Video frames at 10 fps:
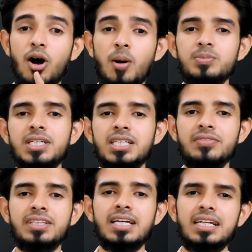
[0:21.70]
object
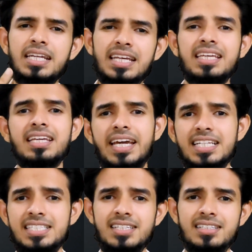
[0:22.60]
with tricky
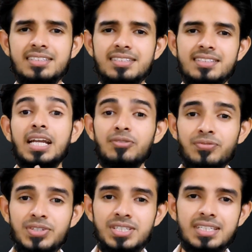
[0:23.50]
edges, and a
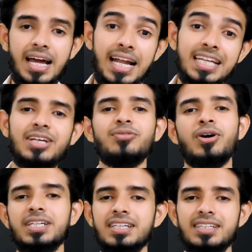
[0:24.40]
fish
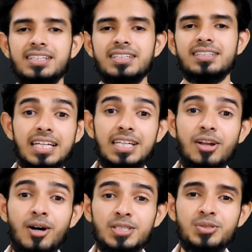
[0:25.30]
underwater. That
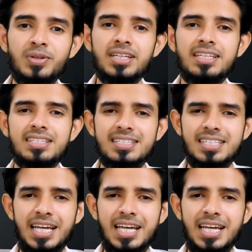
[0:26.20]
last one is